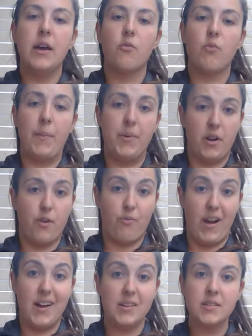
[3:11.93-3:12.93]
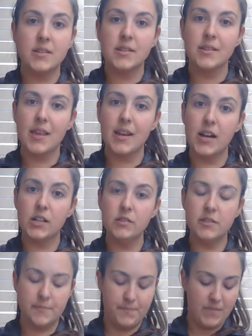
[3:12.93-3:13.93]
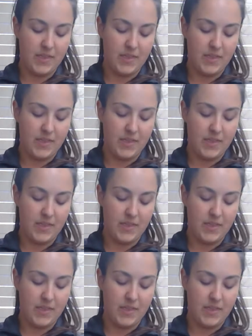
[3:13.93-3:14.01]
wrap it around their knuckles.